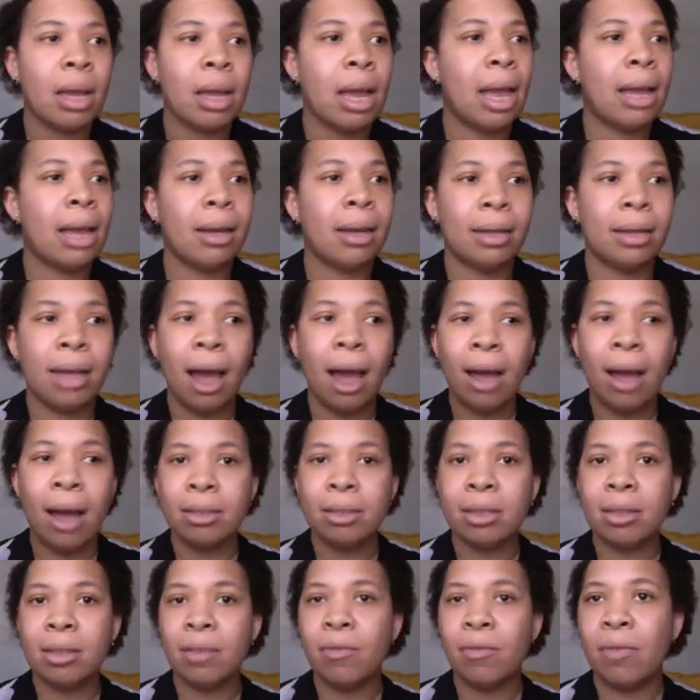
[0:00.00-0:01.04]
And got
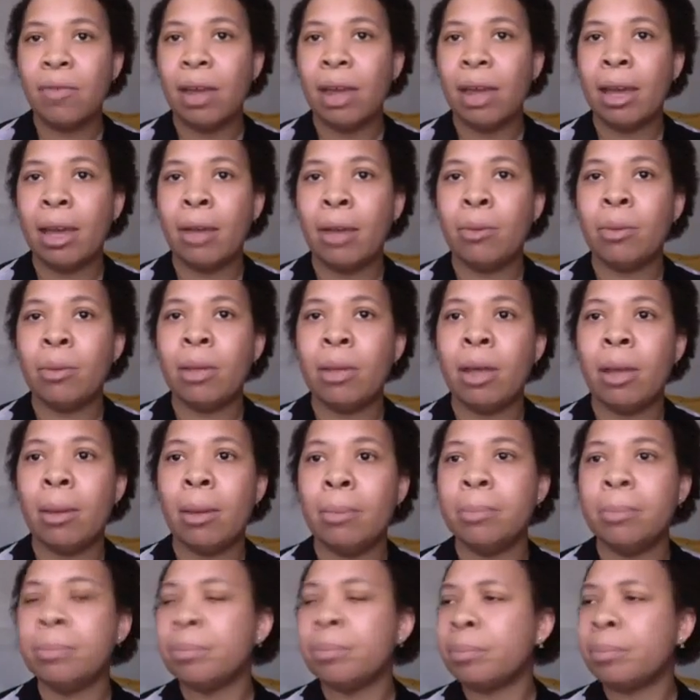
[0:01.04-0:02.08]
into the van with
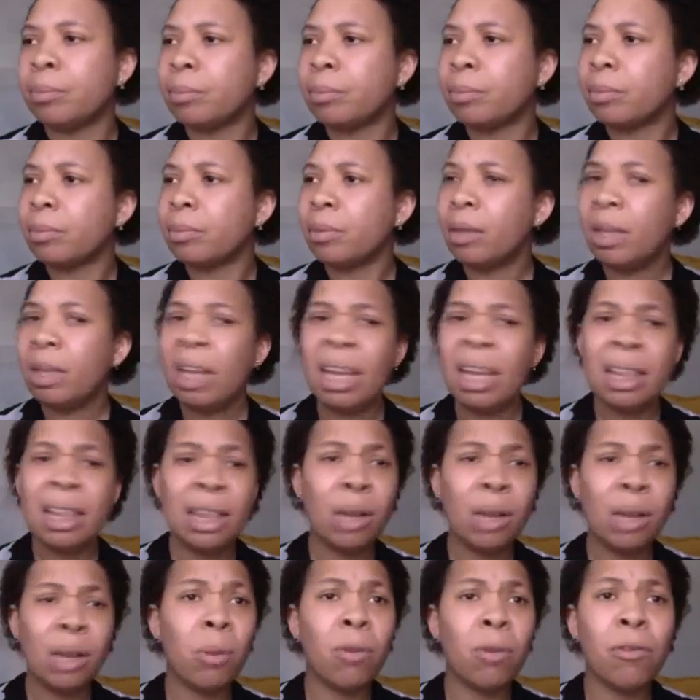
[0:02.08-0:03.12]
him.
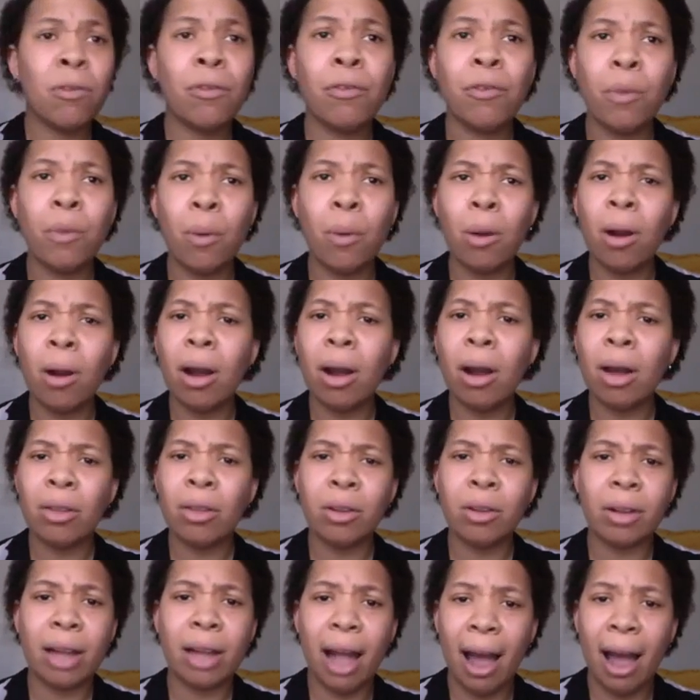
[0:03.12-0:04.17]
There were 4
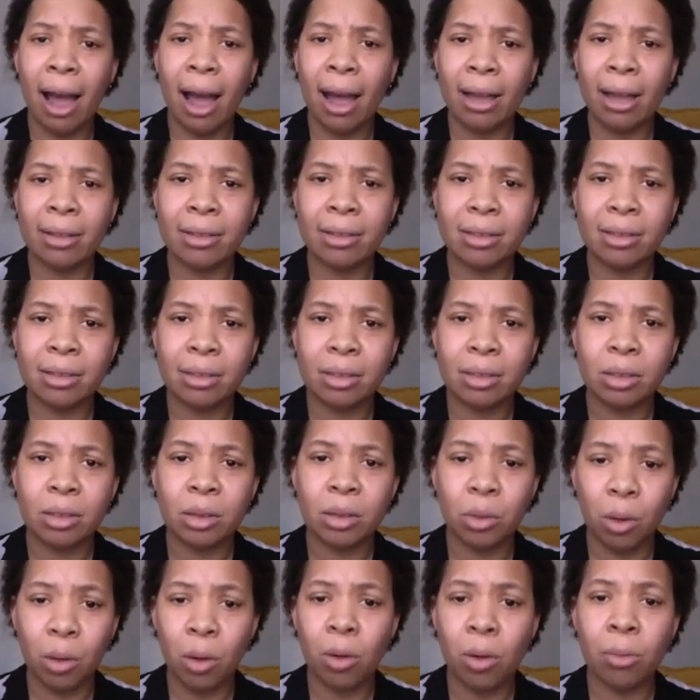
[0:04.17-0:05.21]
other guys,
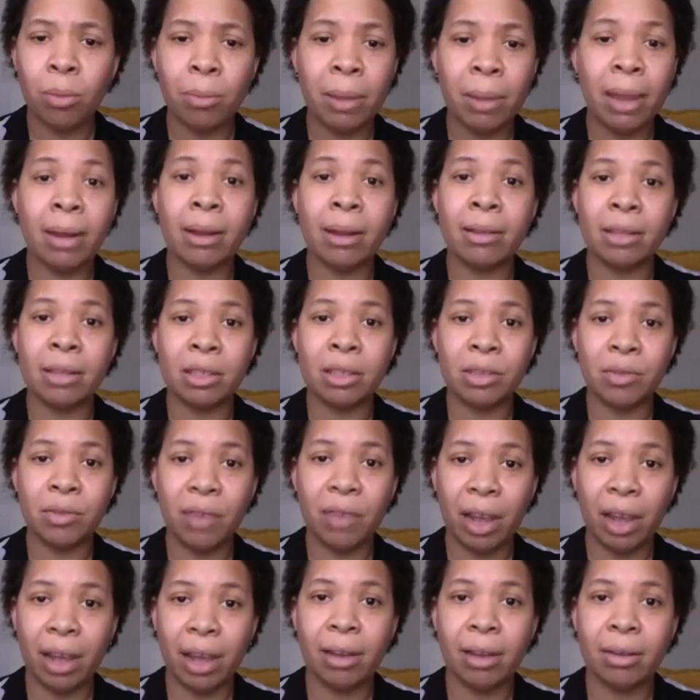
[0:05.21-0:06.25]
grown men in this
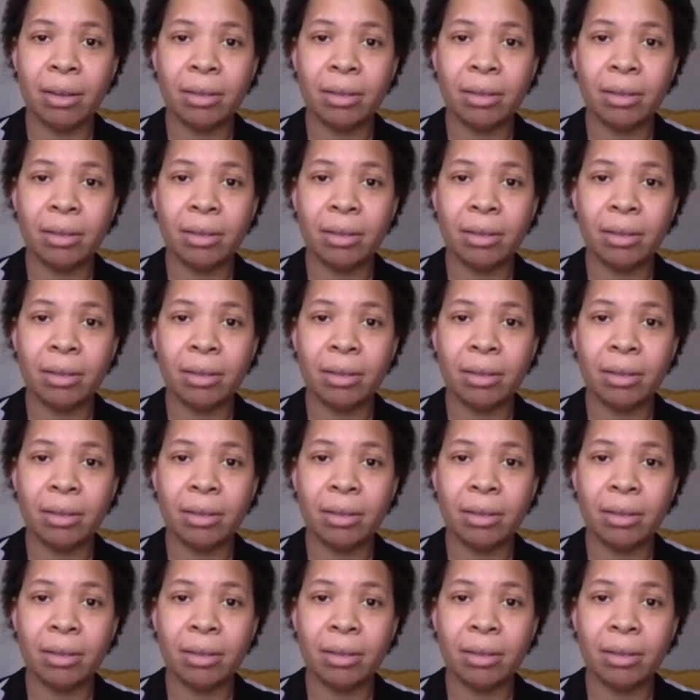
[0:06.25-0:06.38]
van.